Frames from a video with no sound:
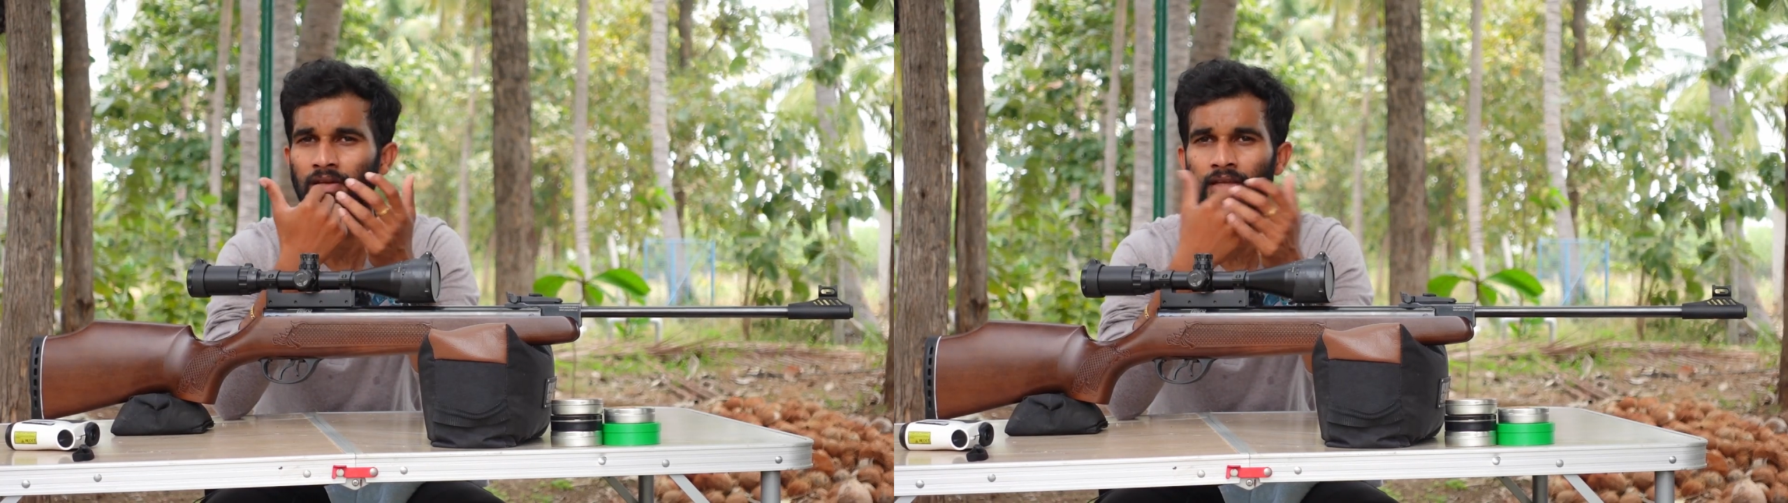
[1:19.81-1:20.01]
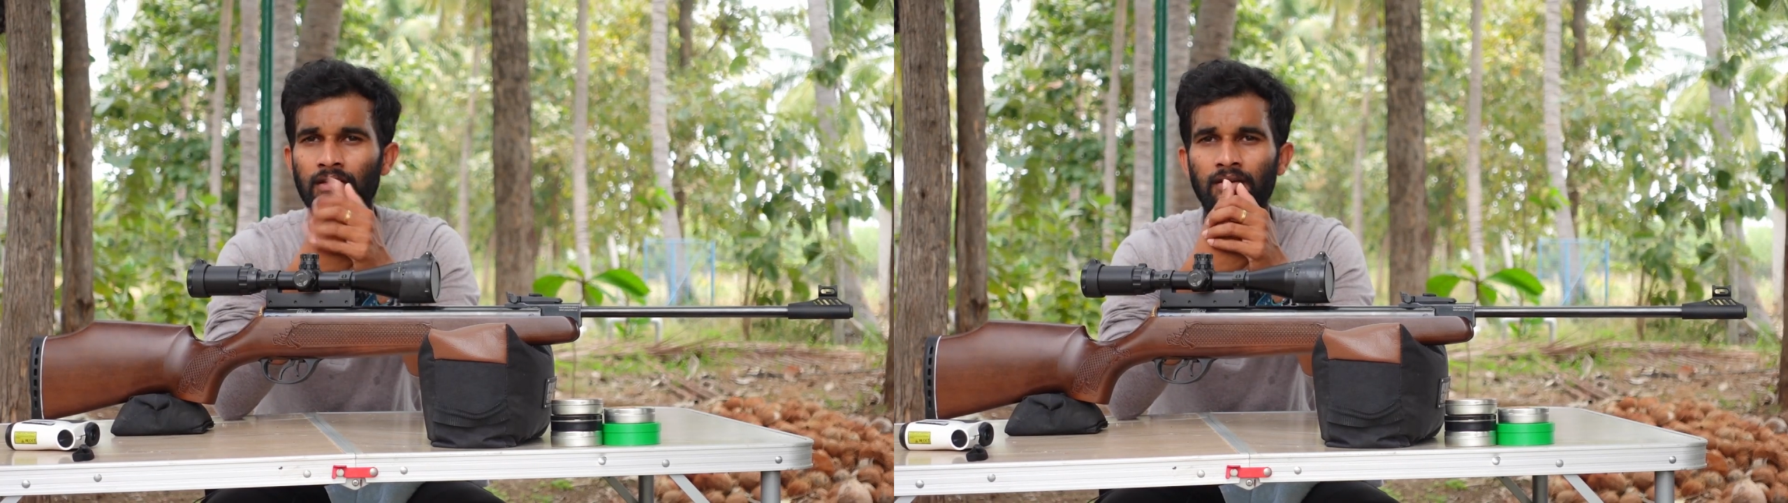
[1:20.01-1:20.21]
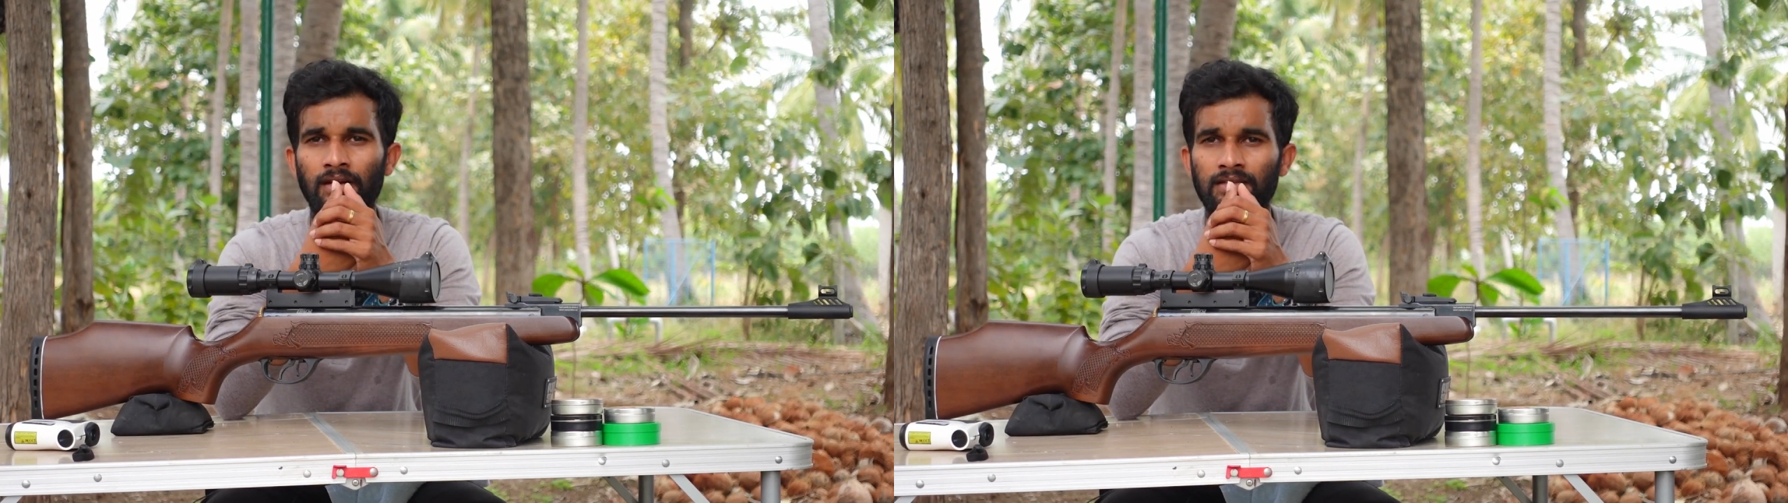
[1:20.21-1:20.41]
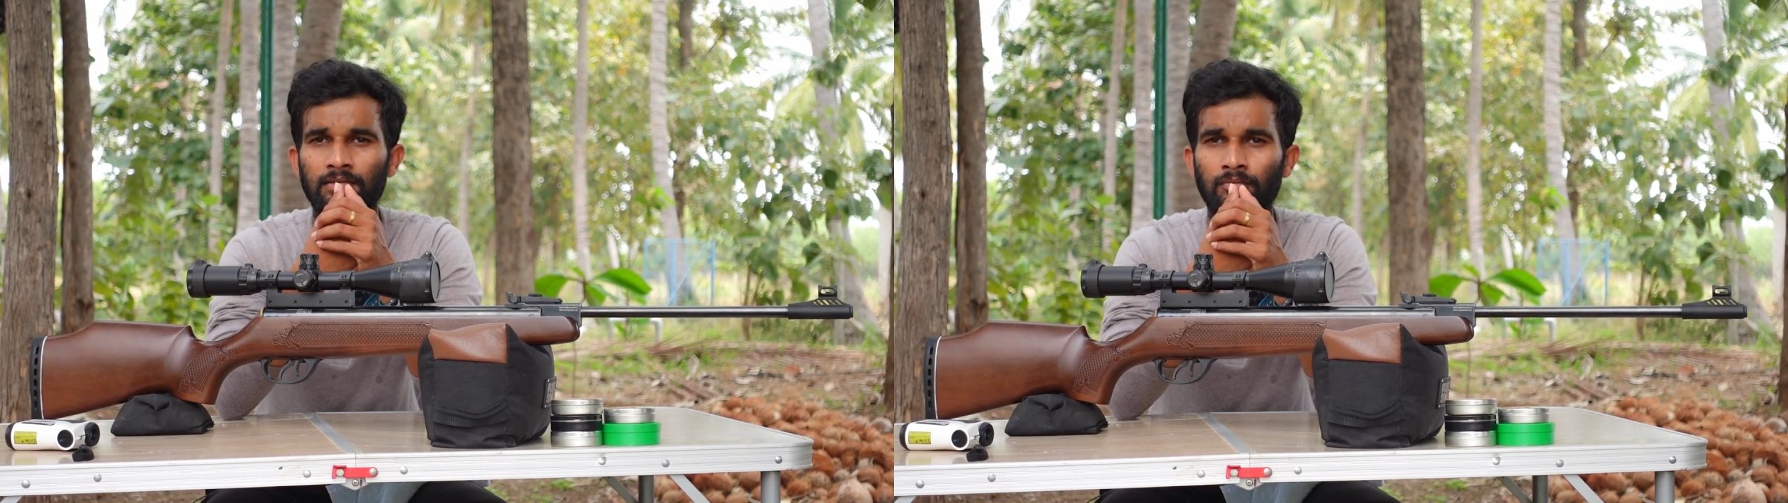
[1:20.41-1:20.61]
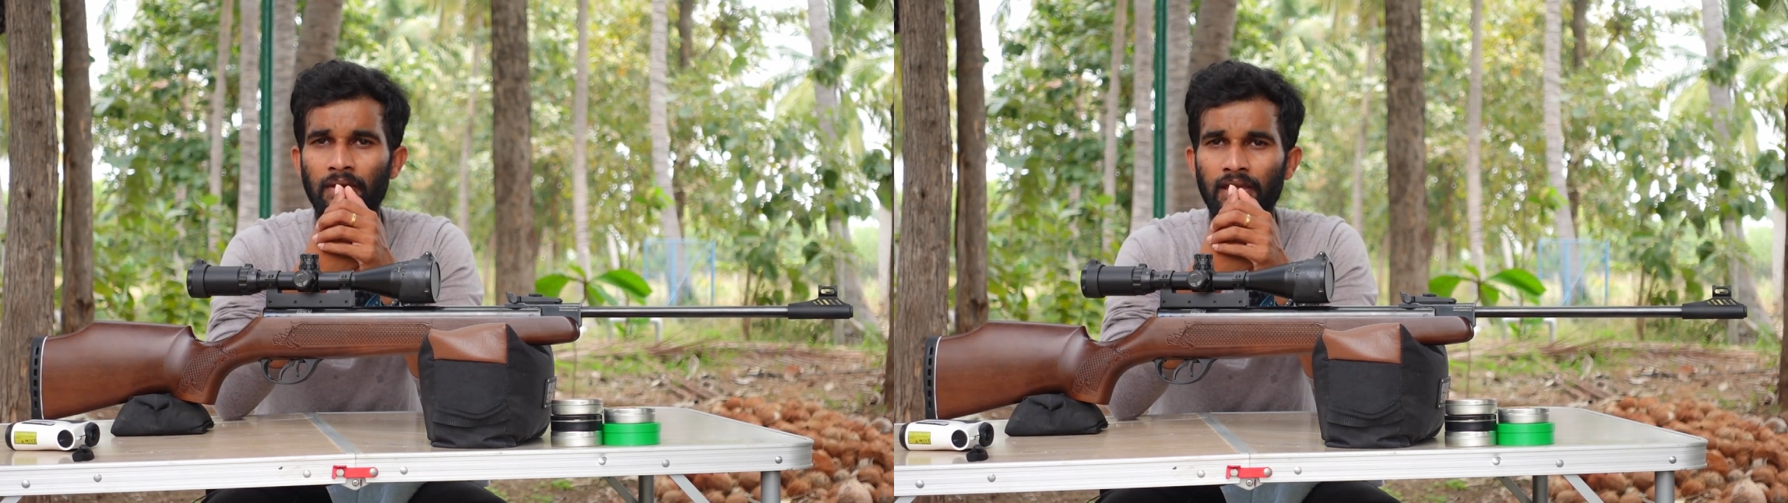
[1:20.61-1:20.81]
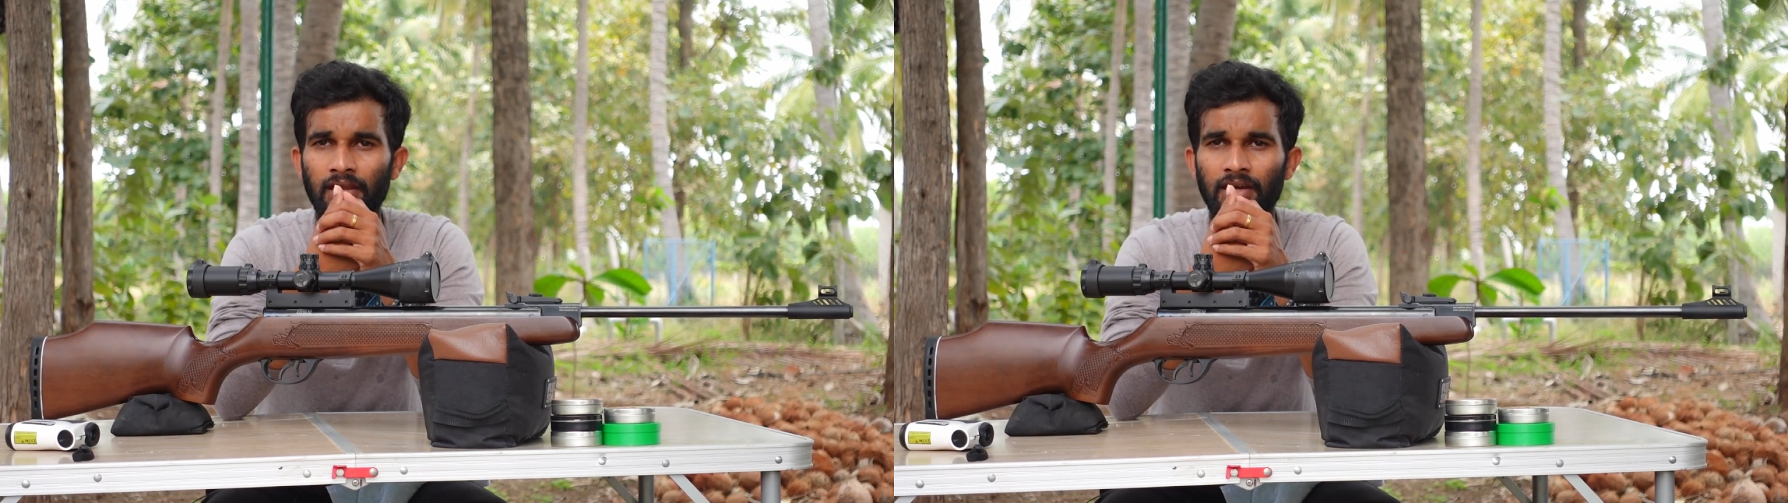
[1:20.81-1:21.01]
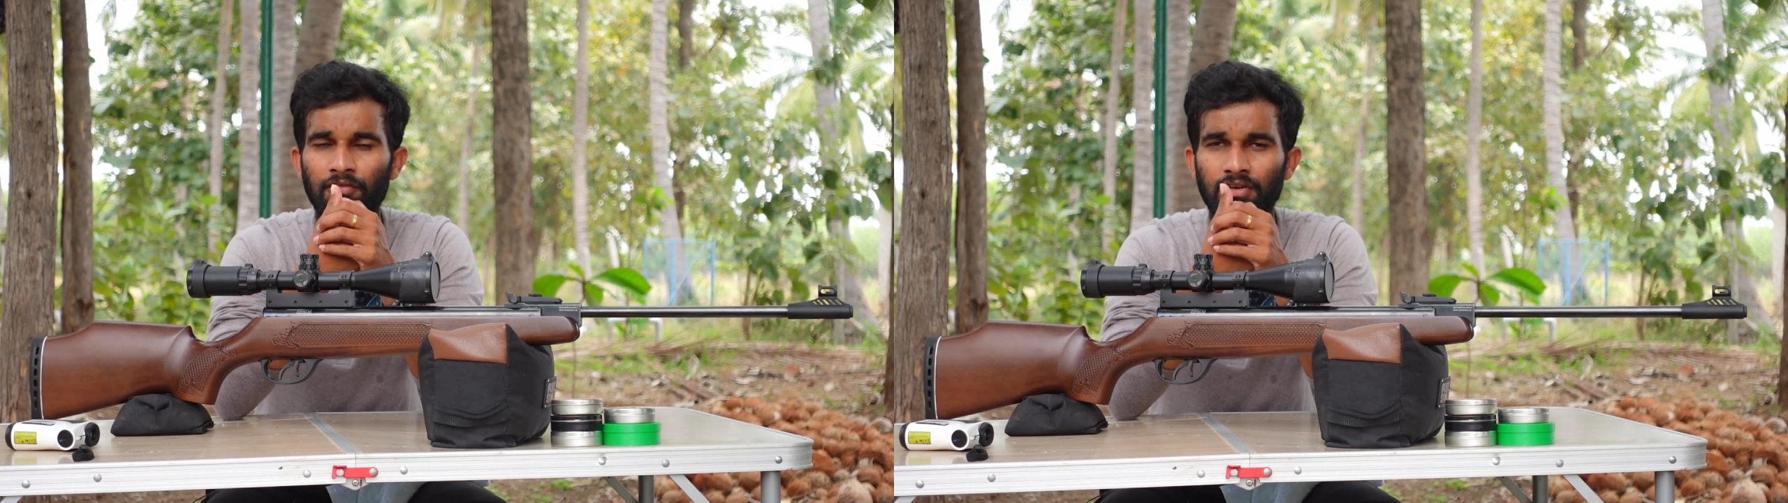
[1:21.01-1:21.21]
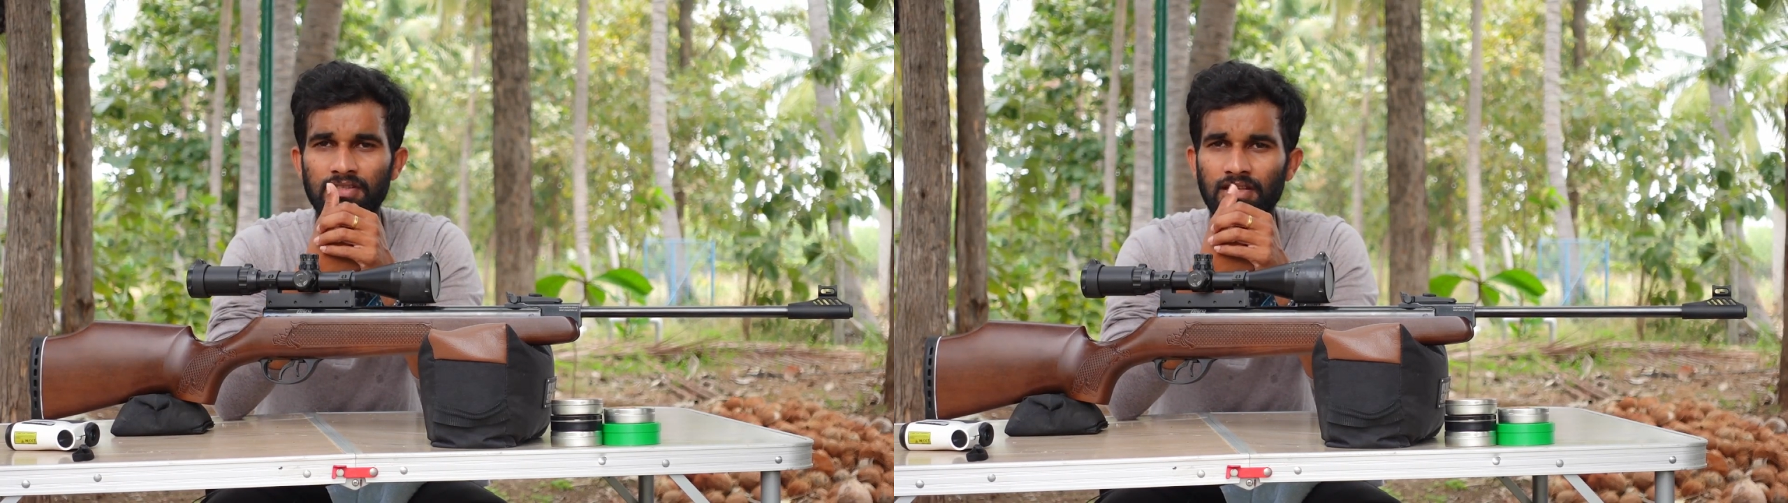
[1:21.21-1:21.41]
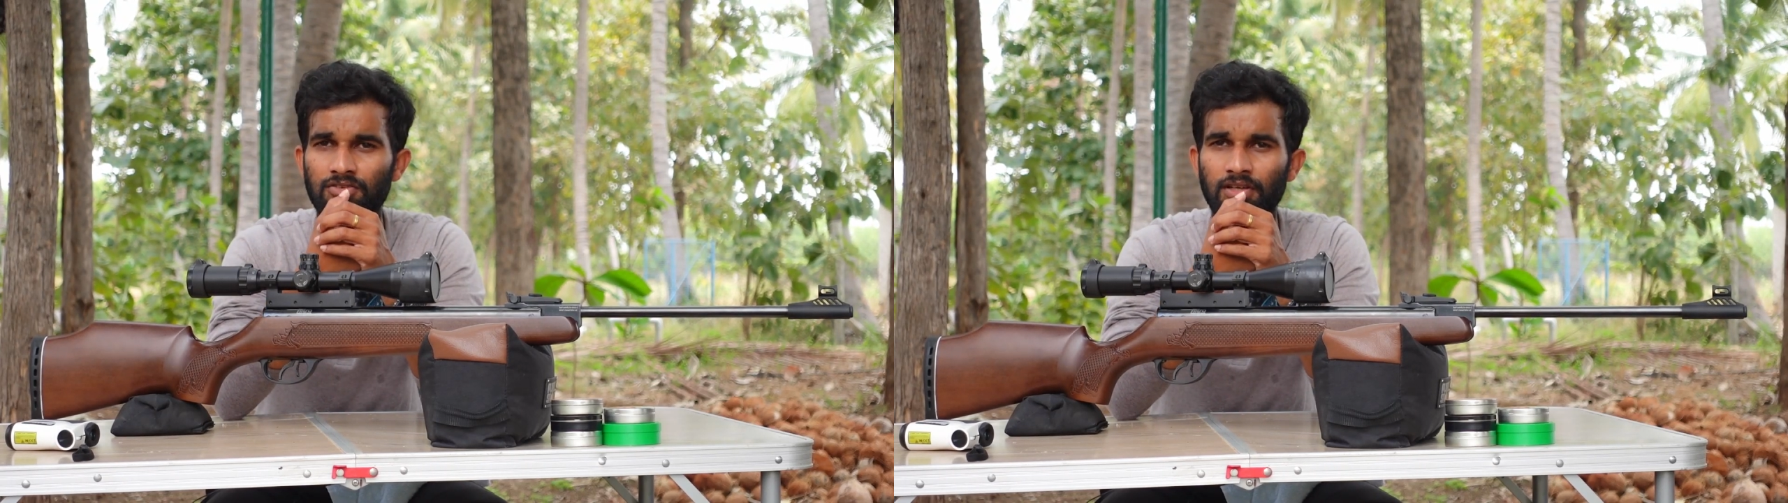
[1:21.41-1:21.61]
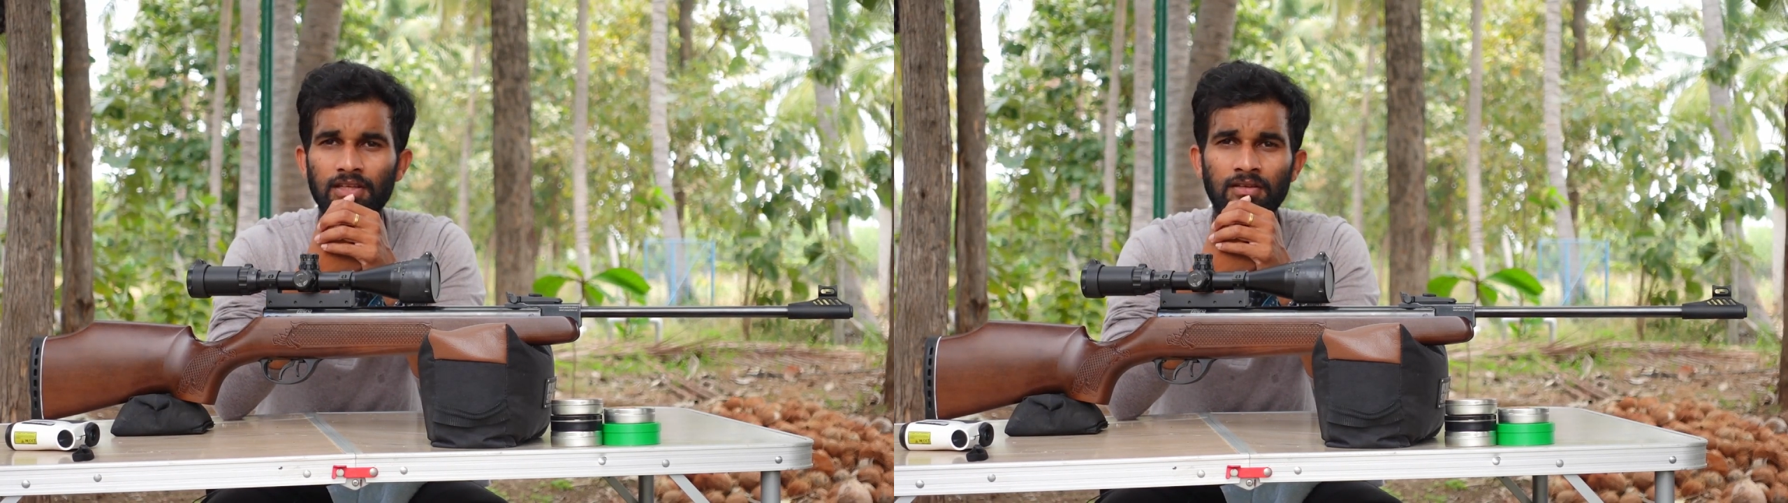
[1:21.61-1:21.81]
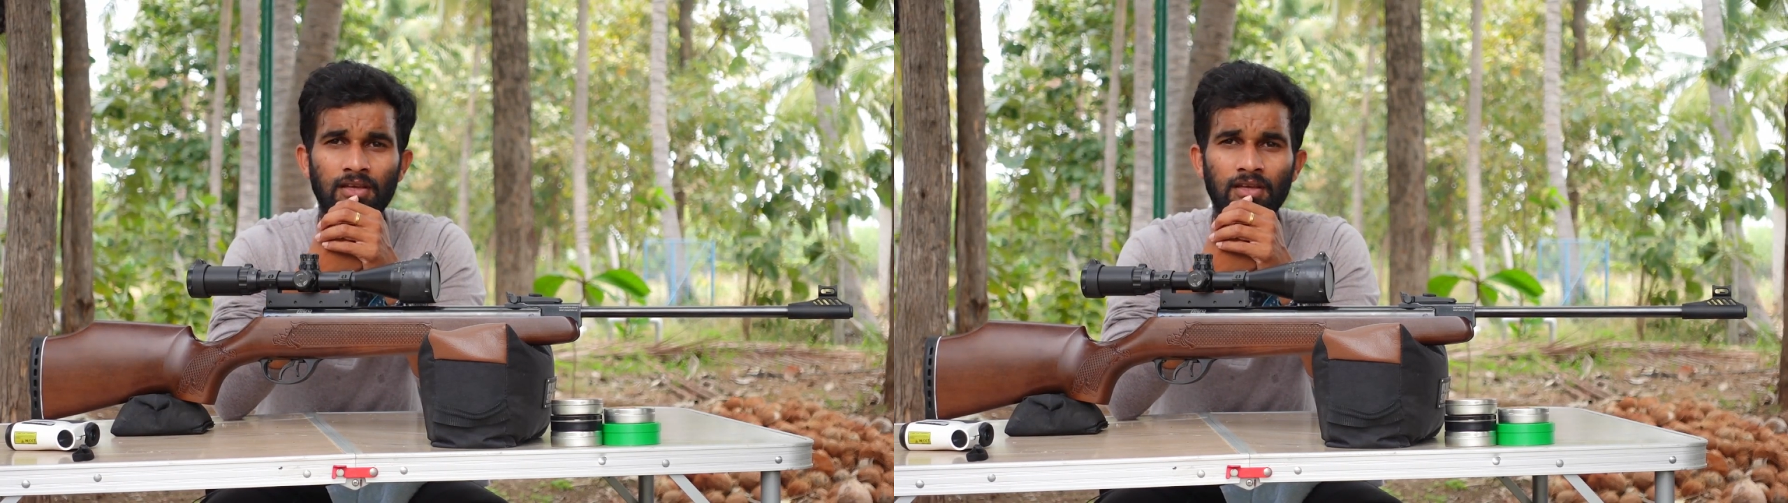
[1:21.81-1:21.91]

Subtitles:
Like, doesn't make any difference actually.